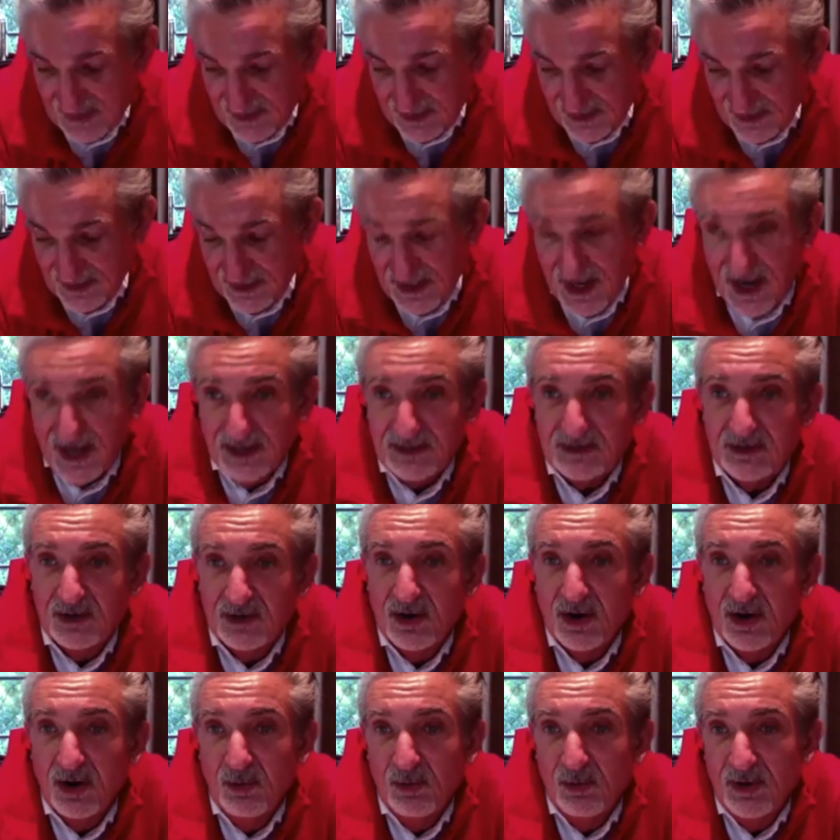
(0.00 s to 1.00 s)
an
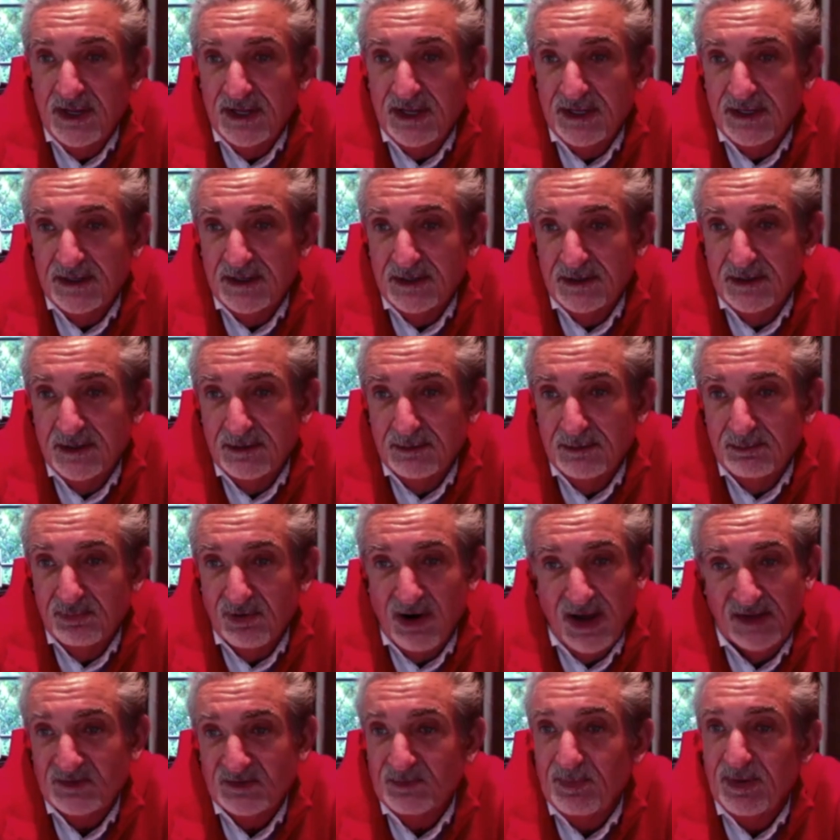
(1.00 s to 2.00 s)
ongoing
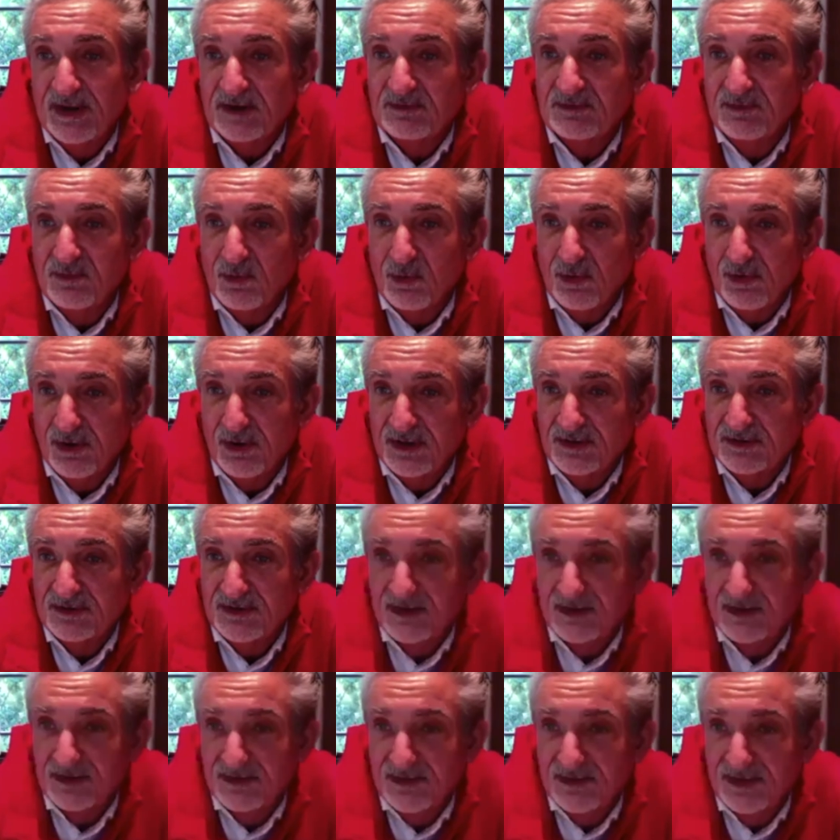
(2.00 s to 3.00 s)
prospect for us.
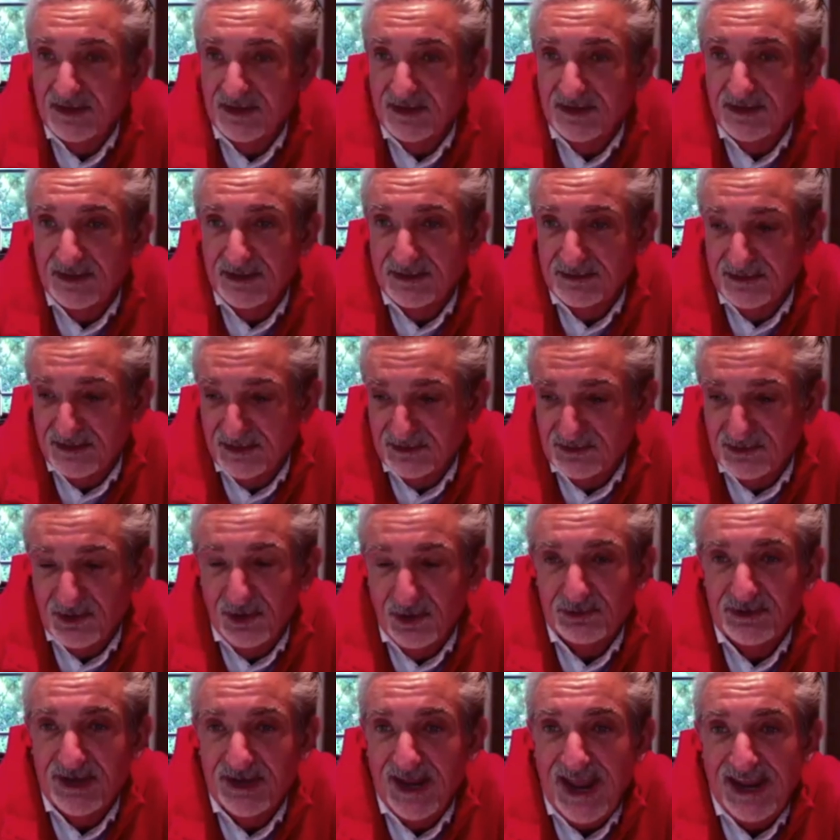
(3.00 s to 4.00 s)
I think there's no
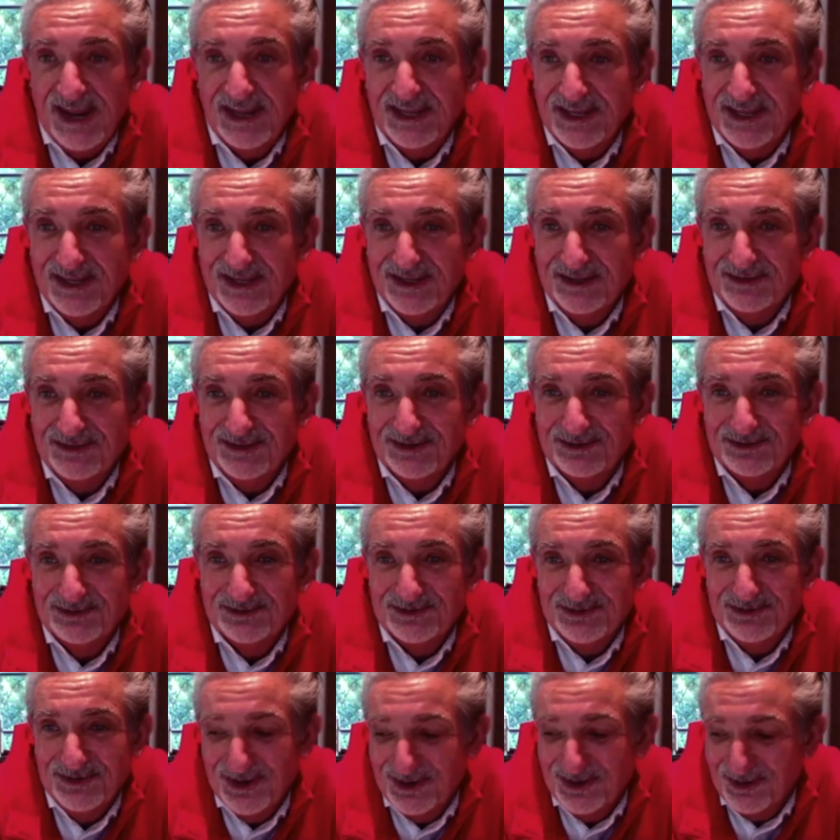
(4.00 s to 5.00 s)
tanking. There's
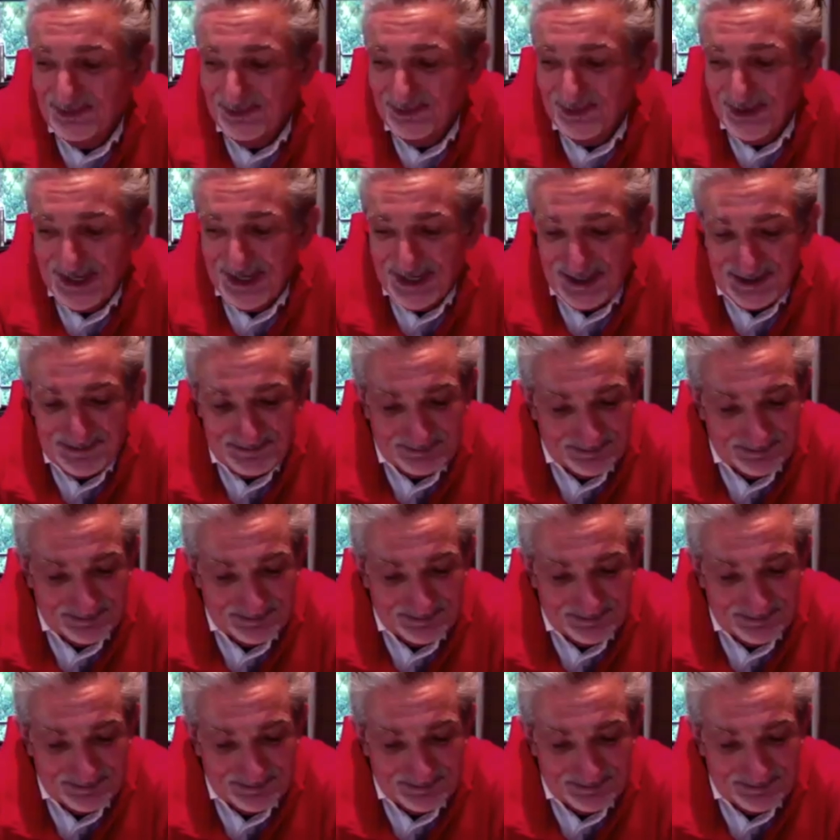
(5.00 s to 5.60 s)
no